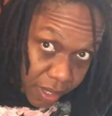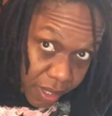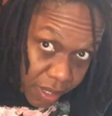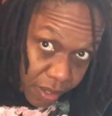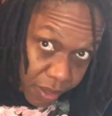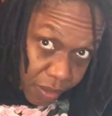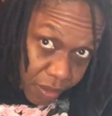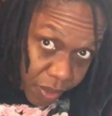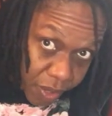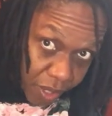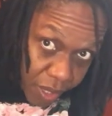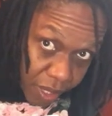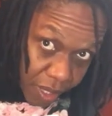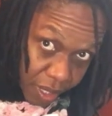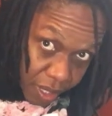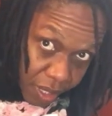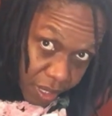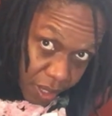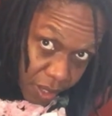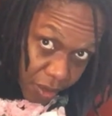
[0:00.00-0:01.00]
So we're
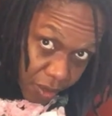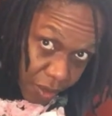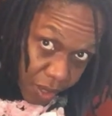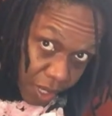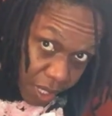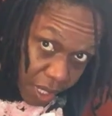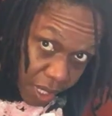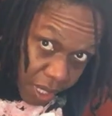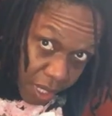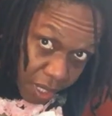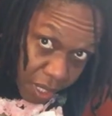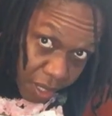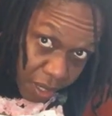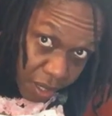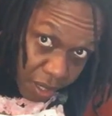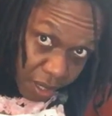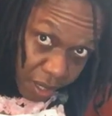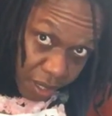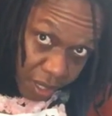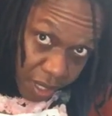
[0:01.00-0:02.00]
gonna go
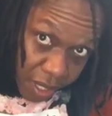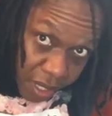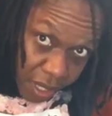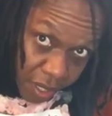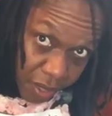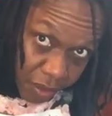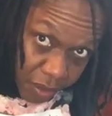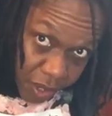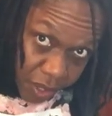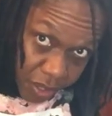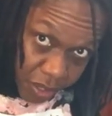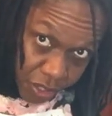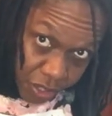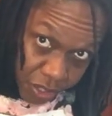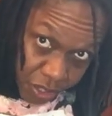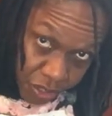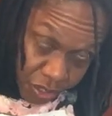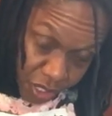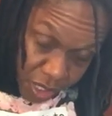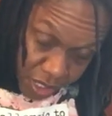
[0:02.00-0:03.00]
here. Gonna
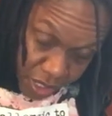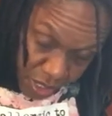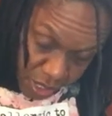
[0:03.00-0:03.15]
stretch